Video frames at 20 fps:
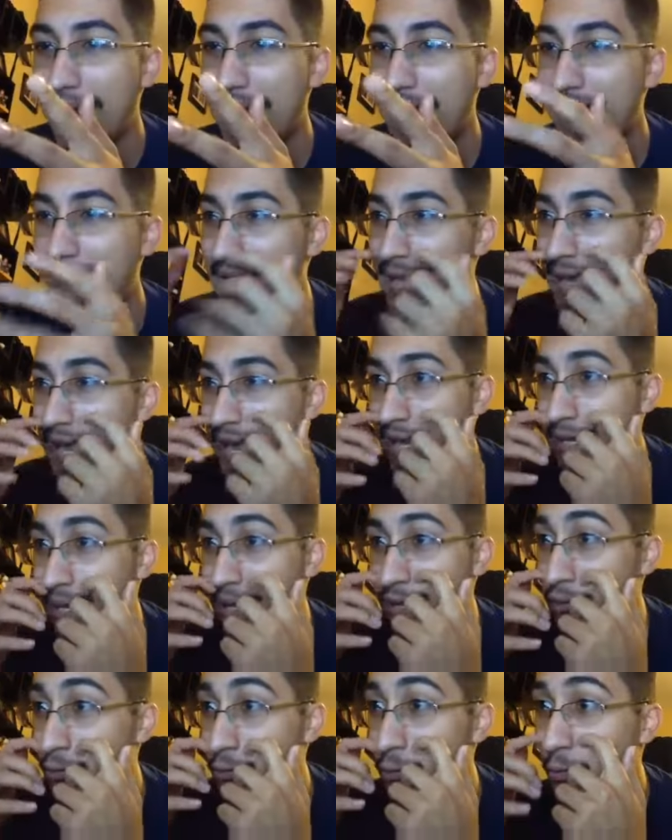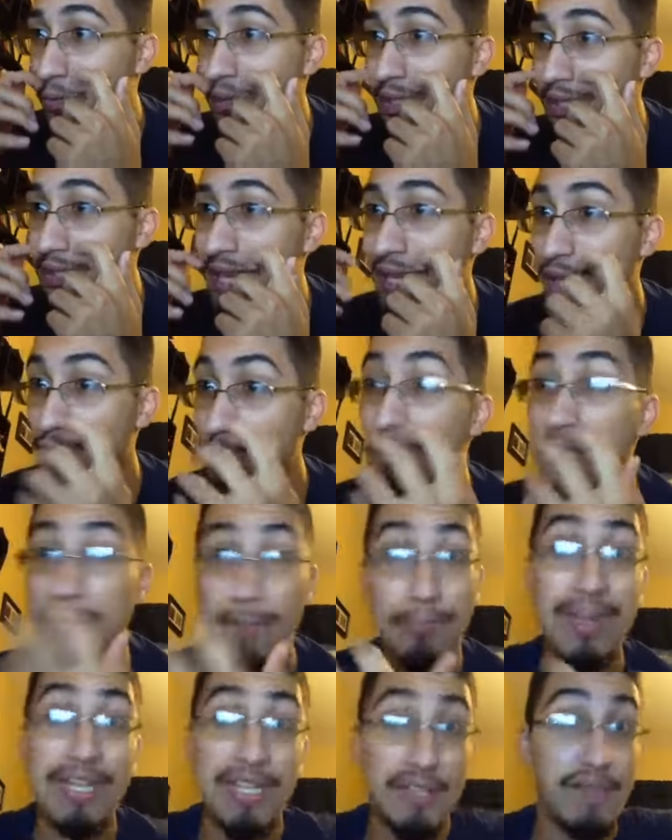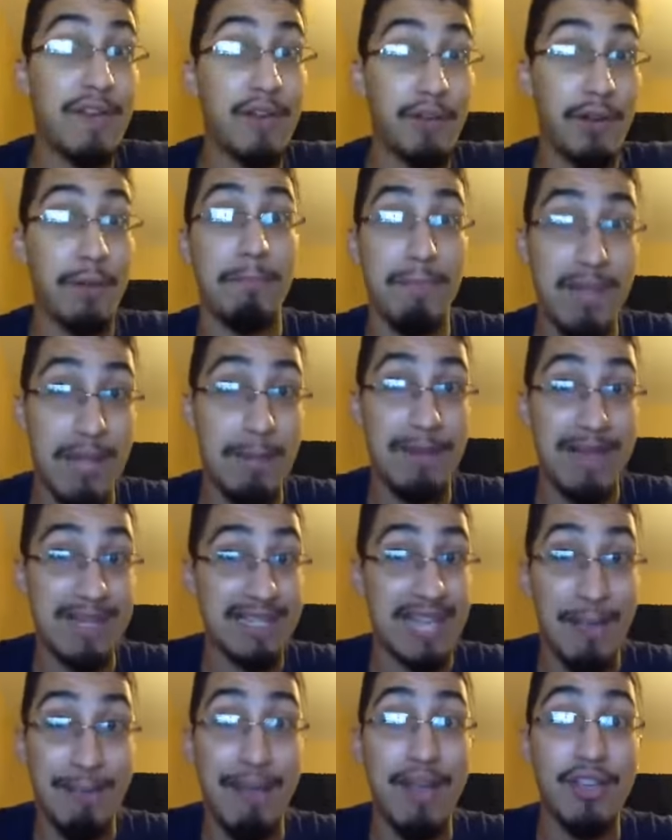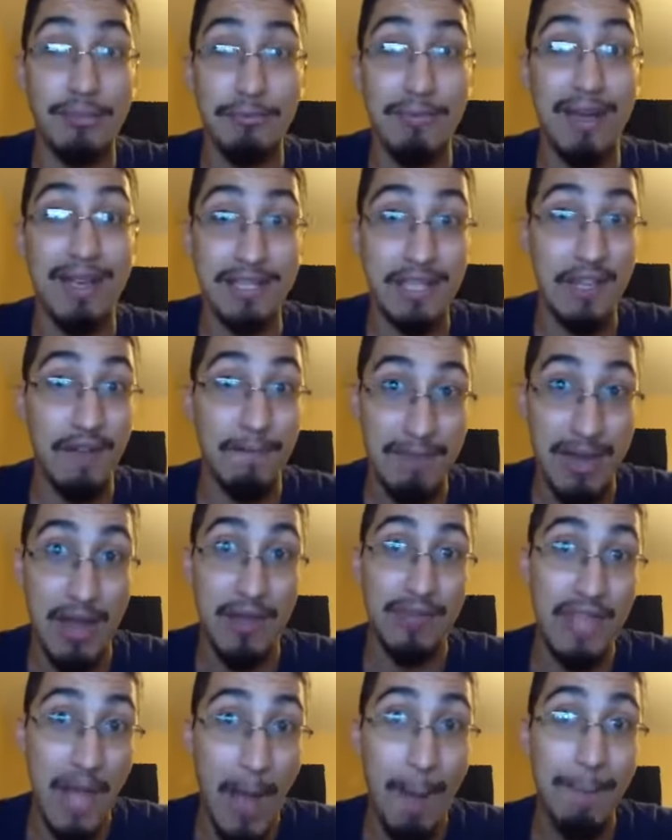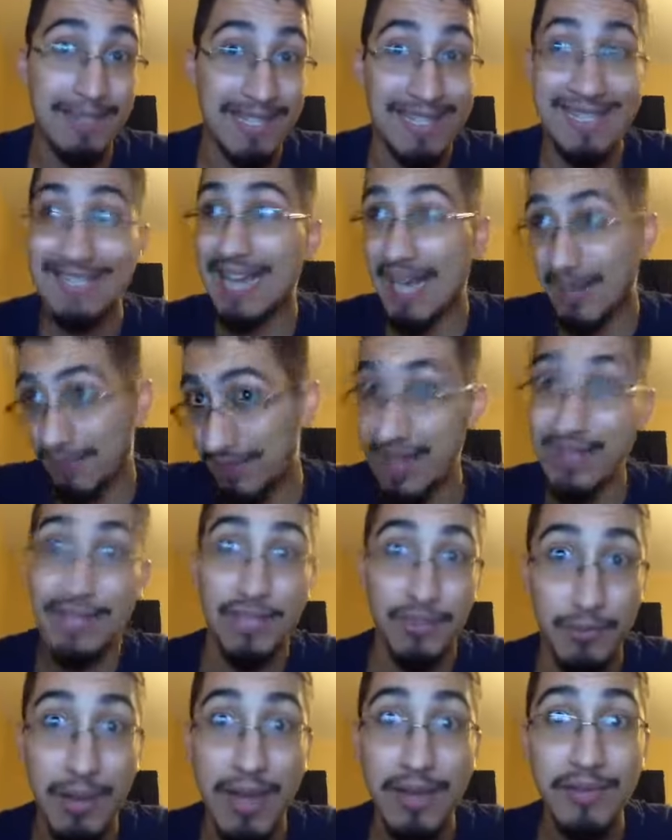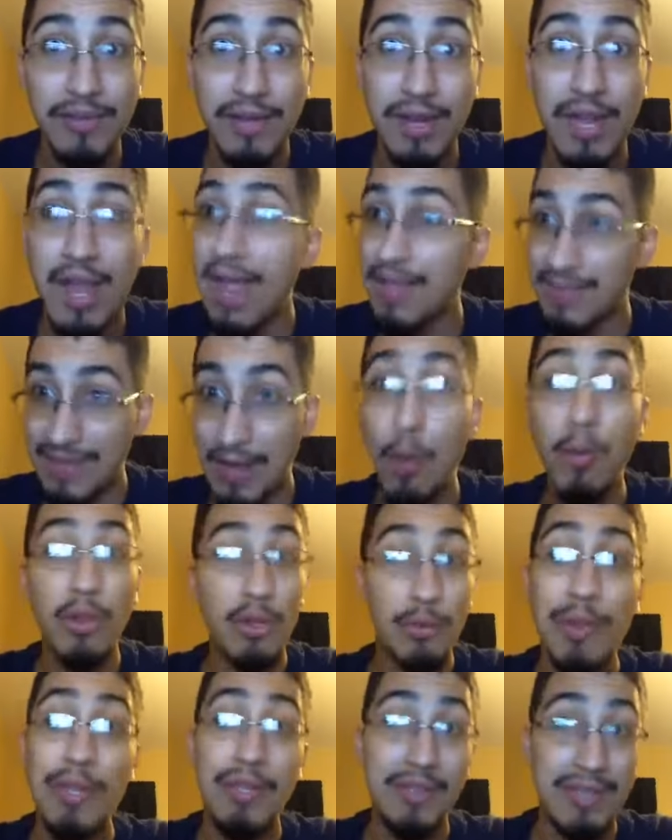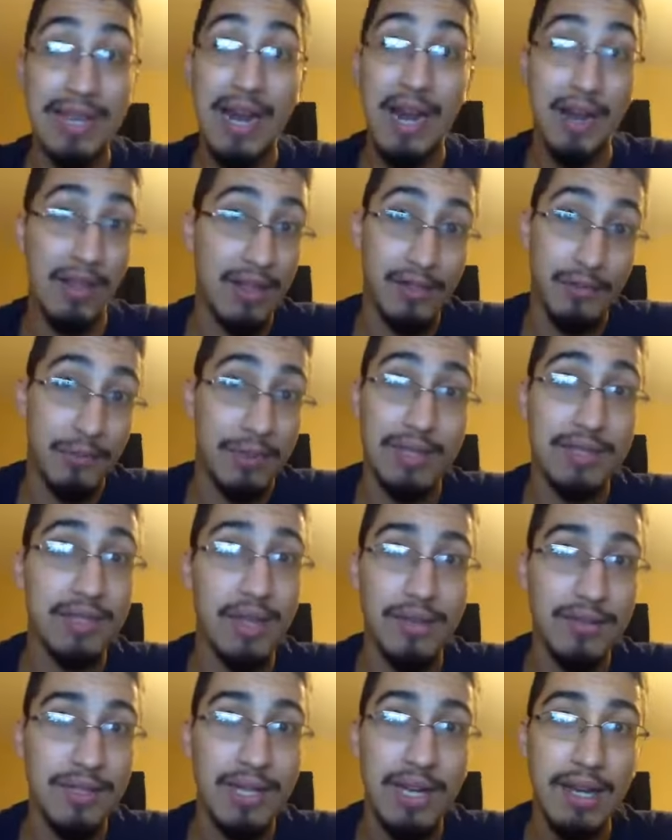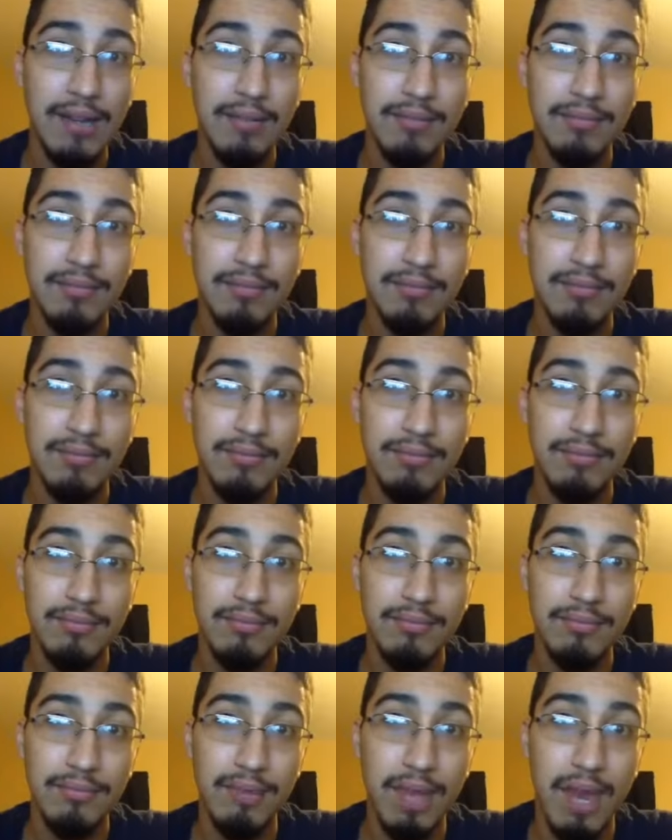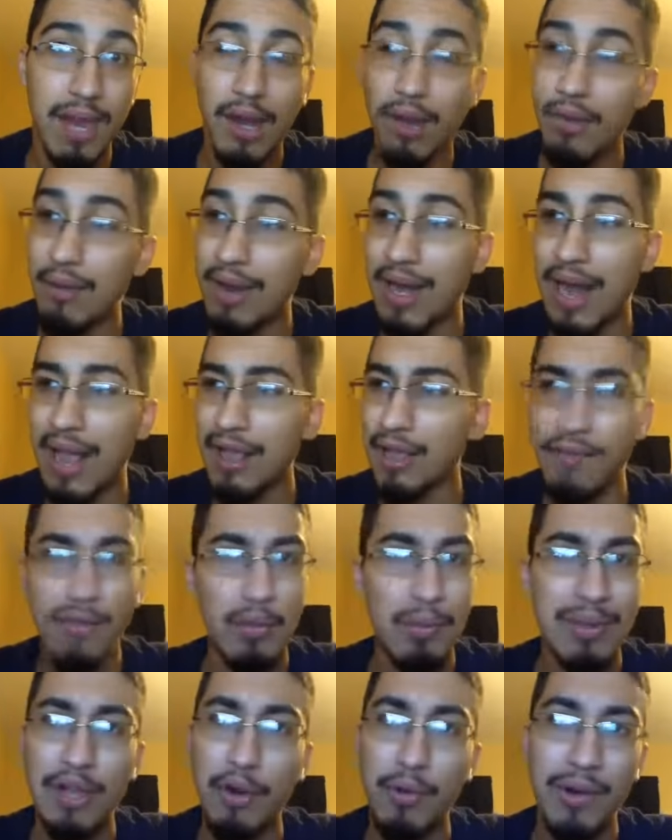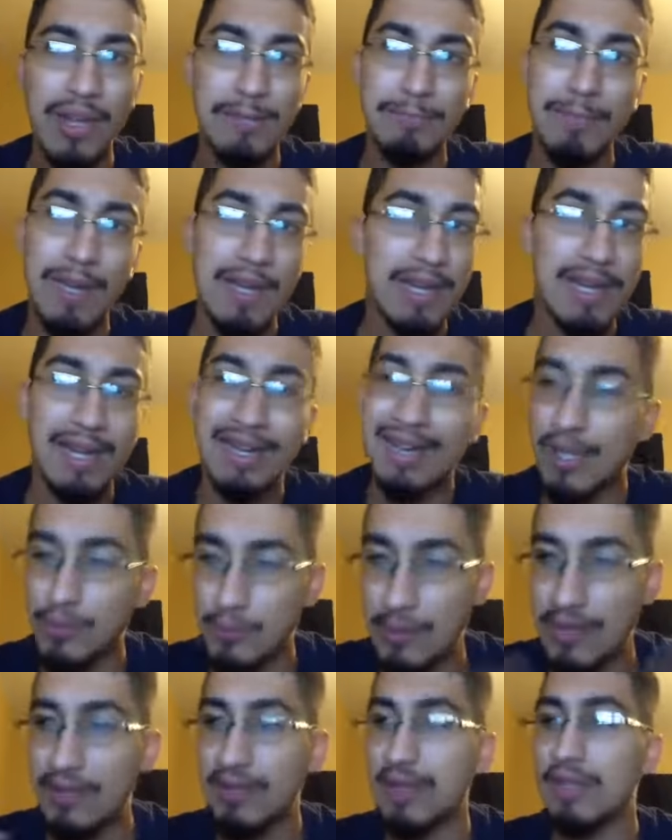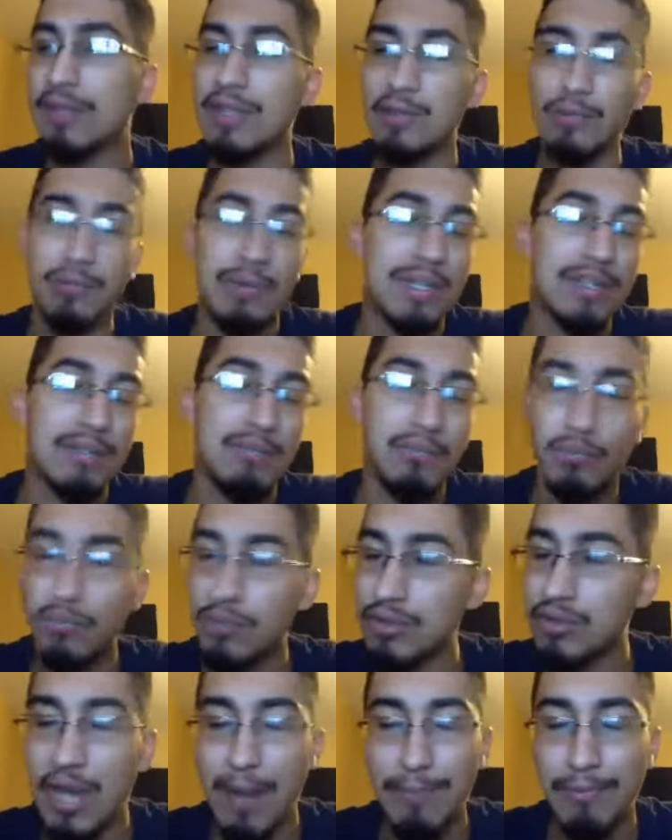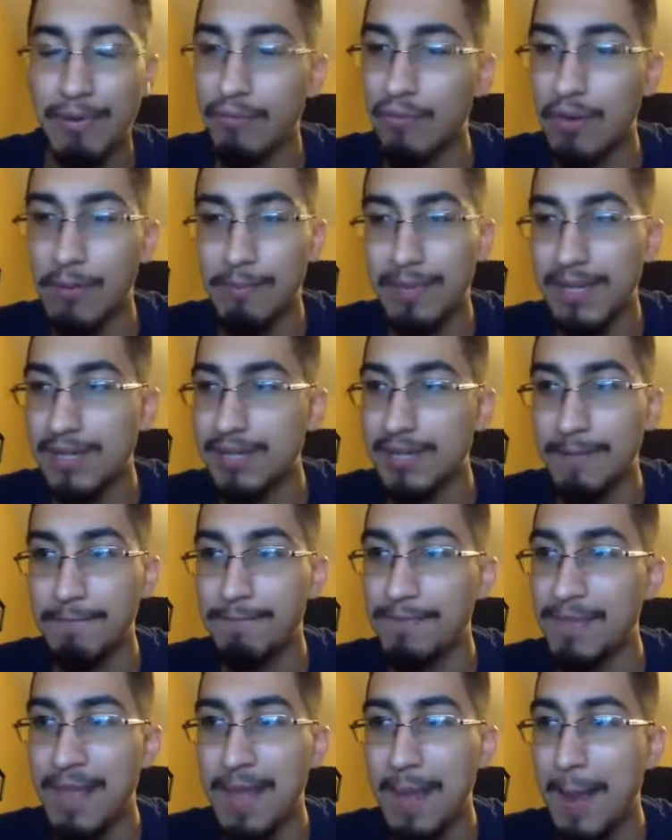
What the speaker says: And it truly brings fear to me, because I imagine myself being on the opposite side of that situation. The only way you can get out of that is the way that Sanji did it. You know, and I love the way that Oda explained it, and that's why I love this recent chapter of One Piece and